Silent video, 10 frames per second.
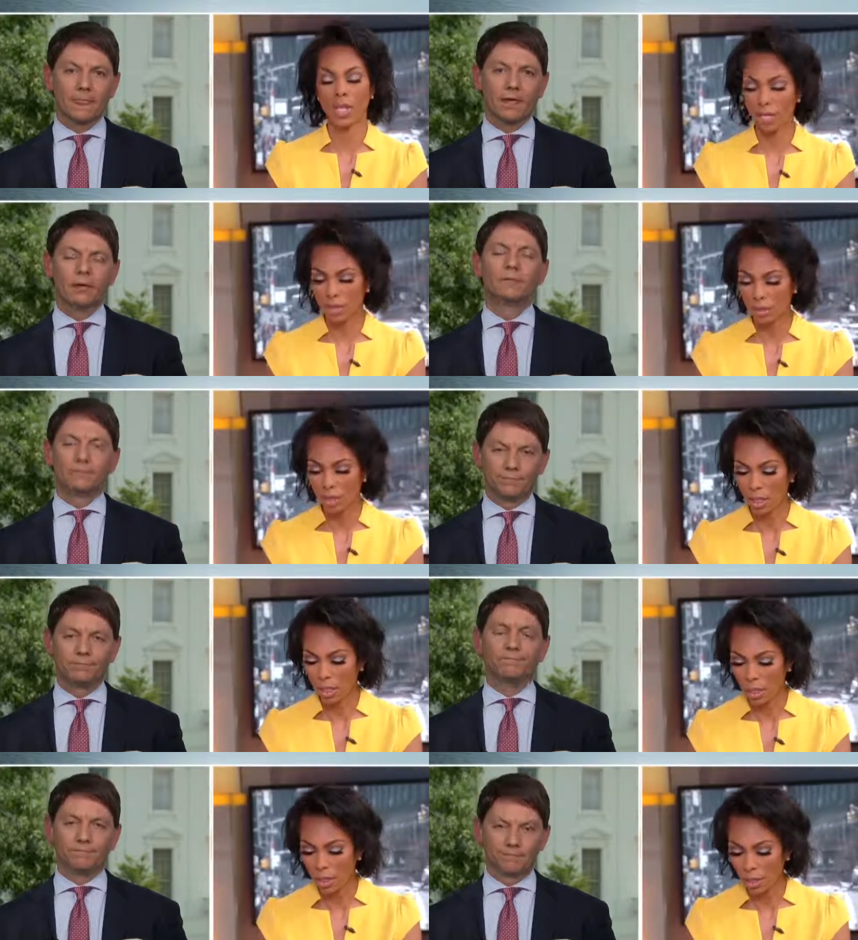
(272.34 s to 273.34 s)
Speaker 1: and,
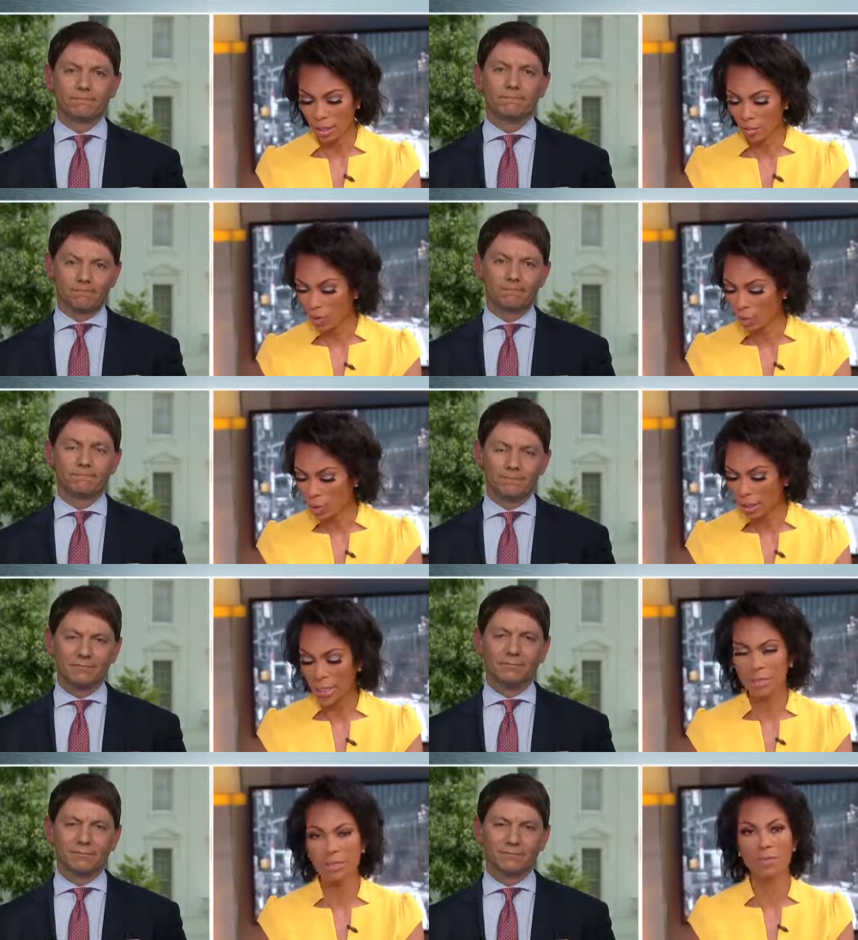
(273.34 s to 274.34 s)
uh, and would want to
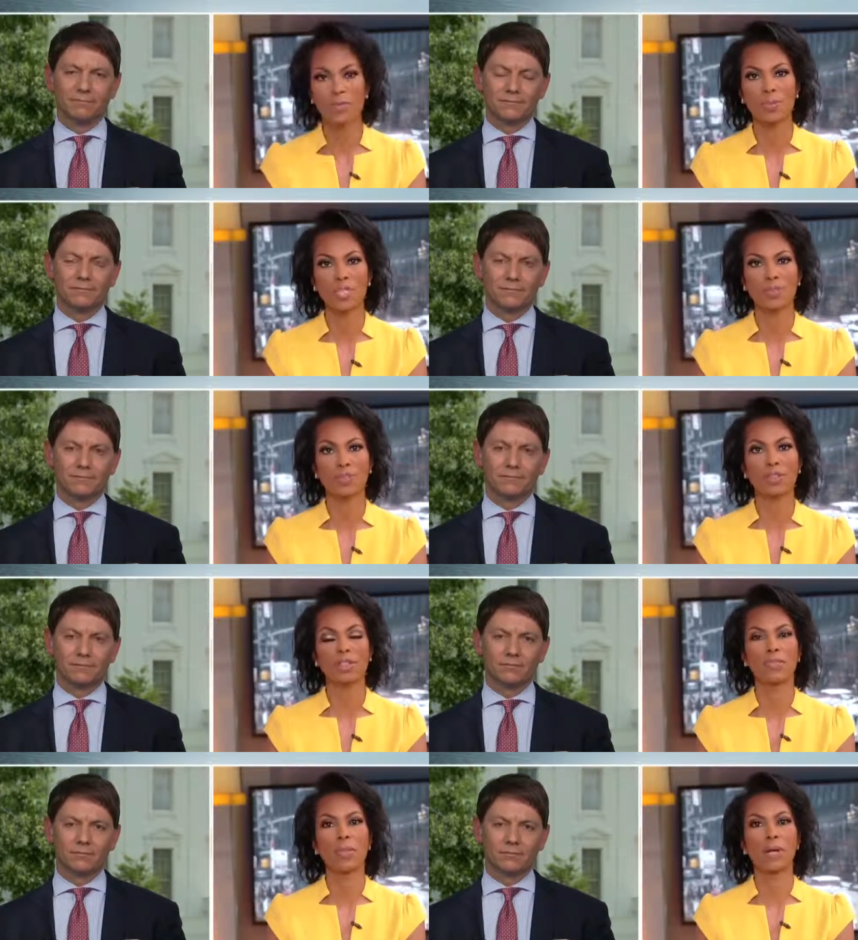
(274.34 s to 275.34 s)
ask them
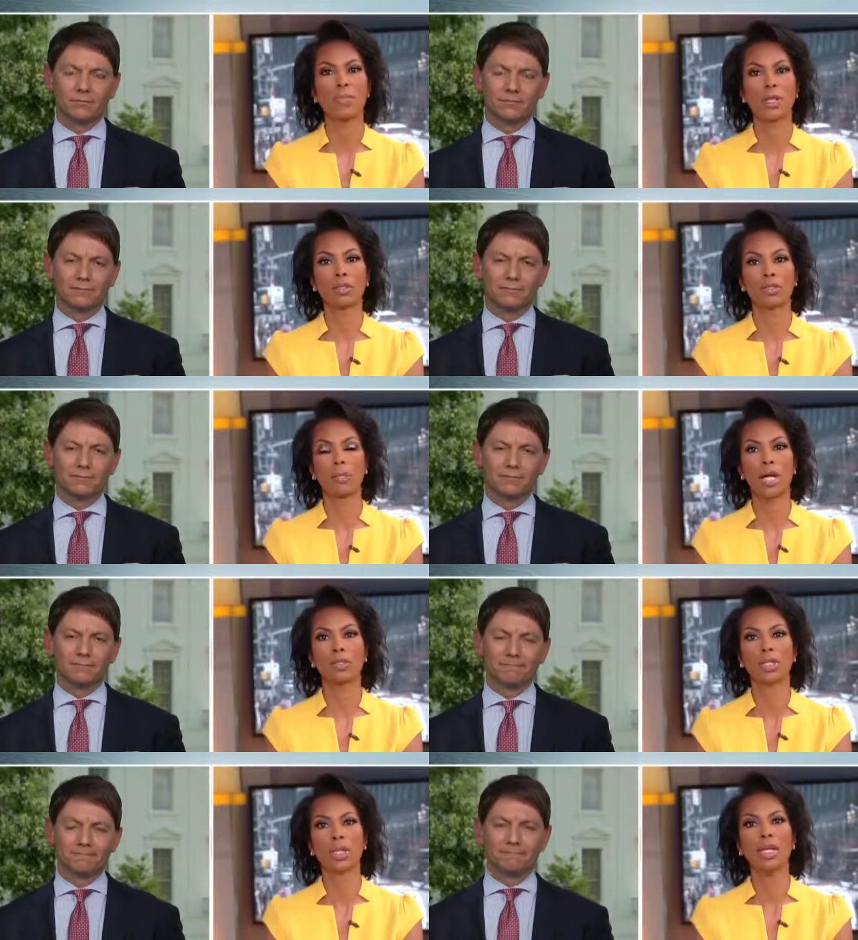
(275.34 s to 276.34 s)
specifically of Bob Mueller
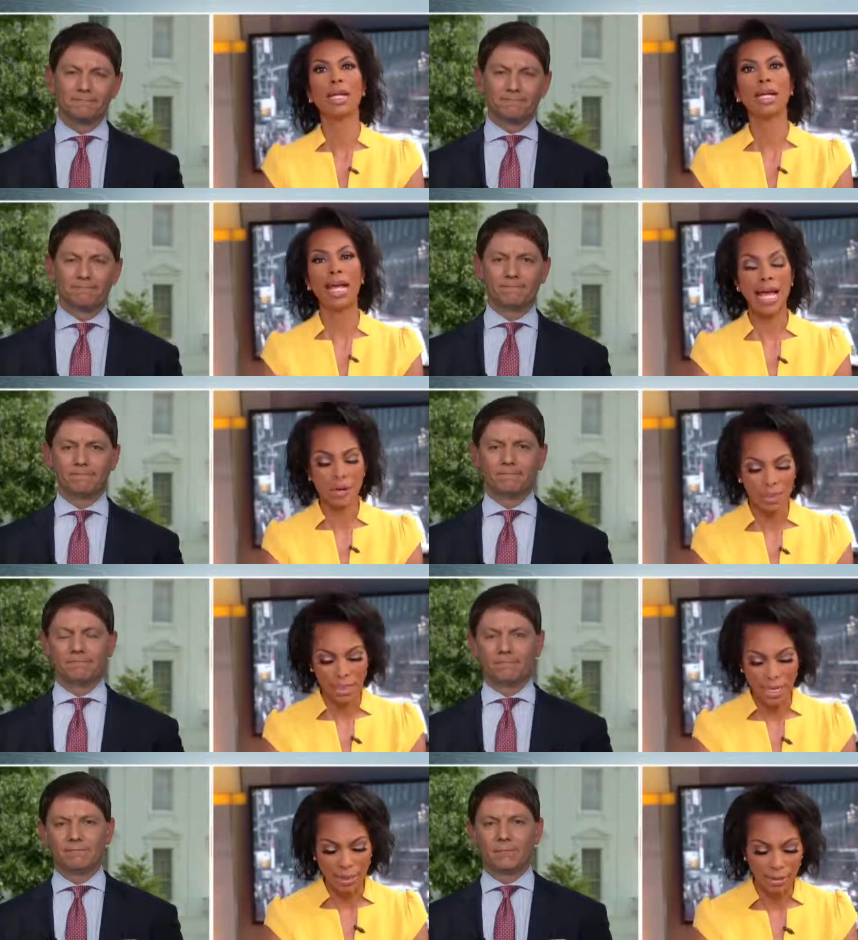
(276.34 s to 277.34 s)
about how
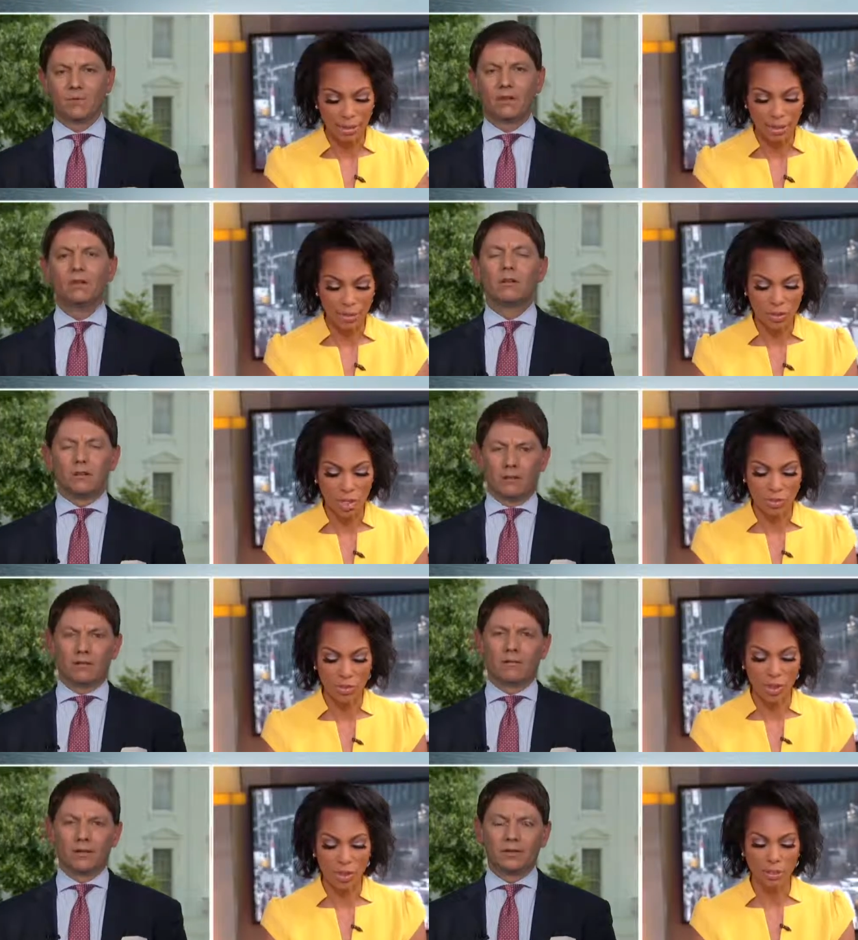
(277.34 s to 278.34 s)
exactly things got
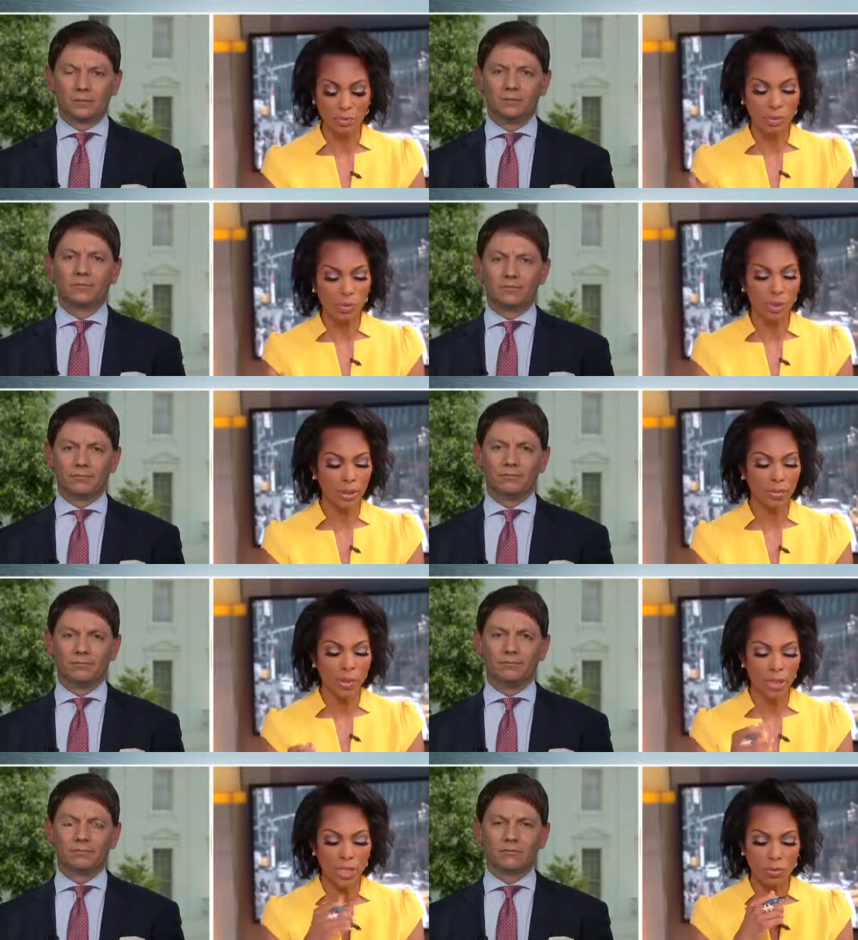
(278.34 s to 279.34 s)
started. Real quickly,
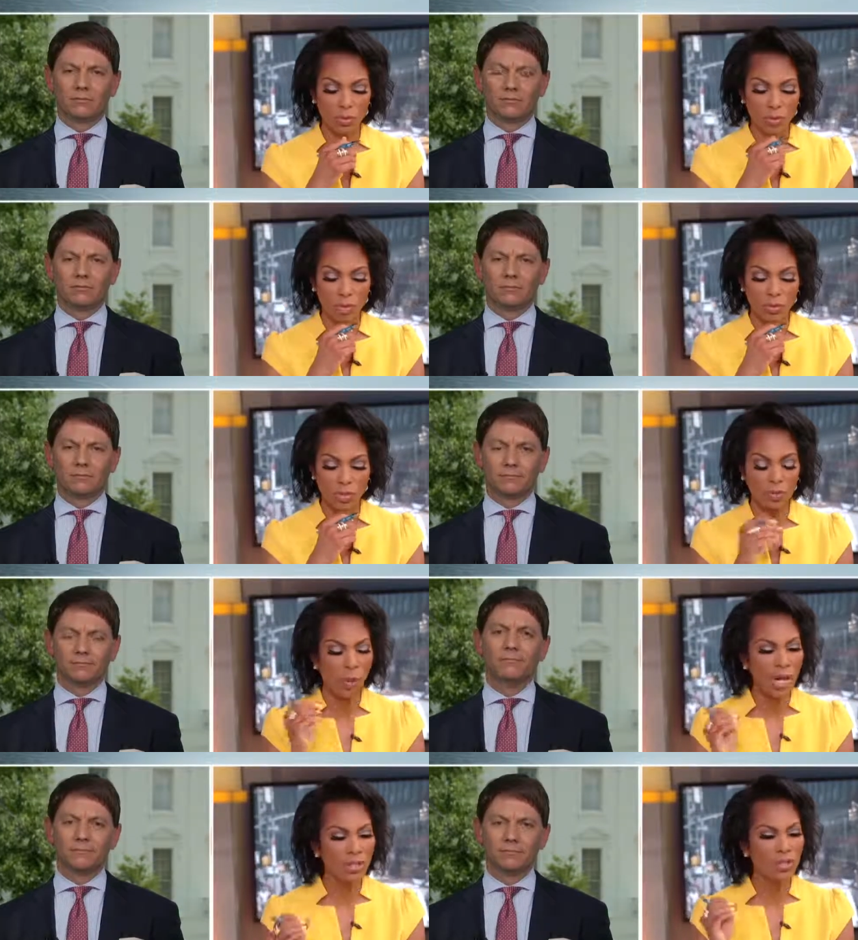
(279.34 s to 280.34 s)
one last word on this.
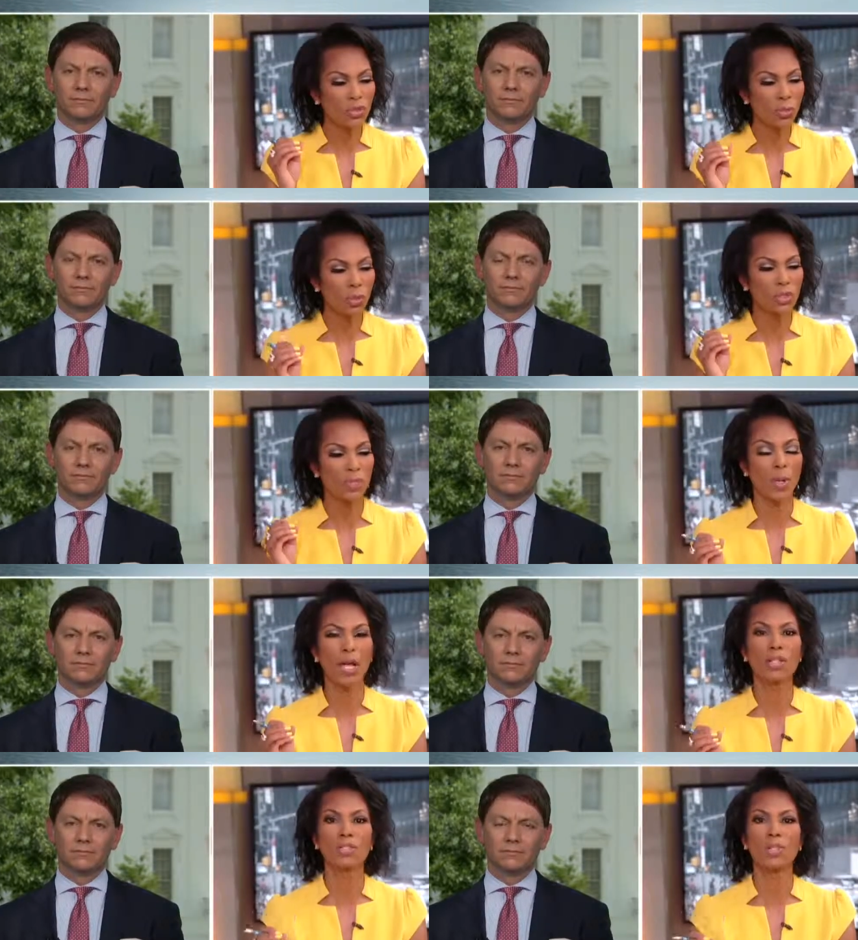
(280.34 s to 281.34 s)
Why is the word
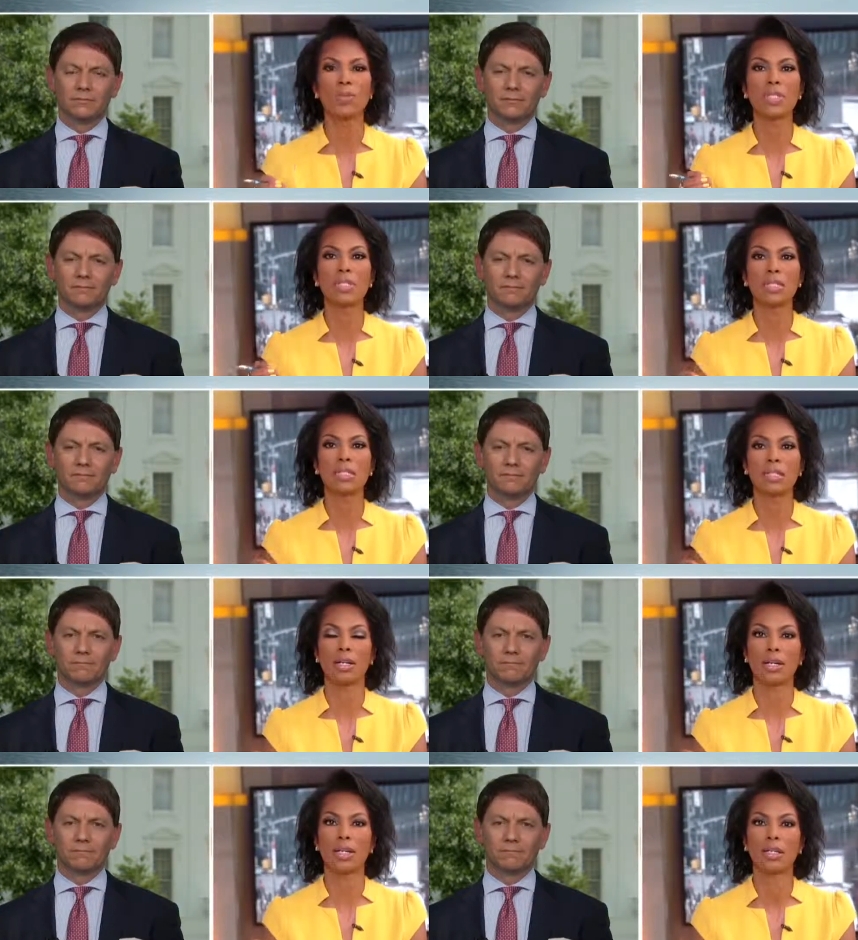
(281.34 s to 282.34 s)
spying so
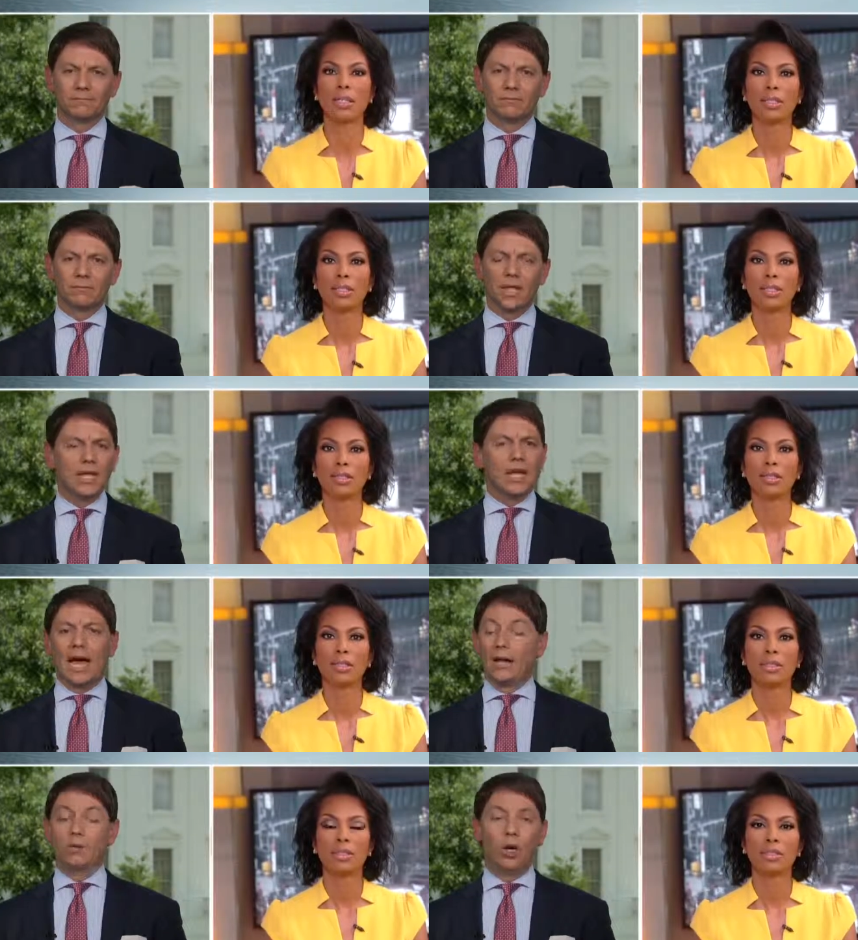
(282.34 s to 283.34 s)
incendiary?
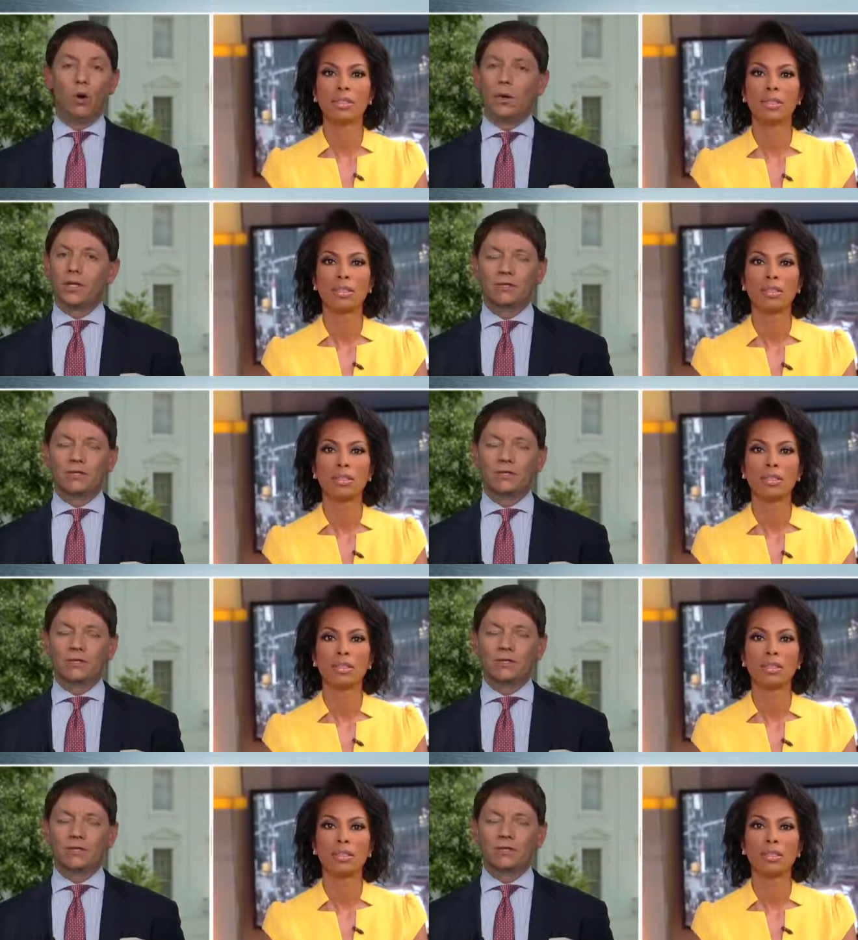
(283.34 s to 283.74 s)
Speaker 2: I don't know because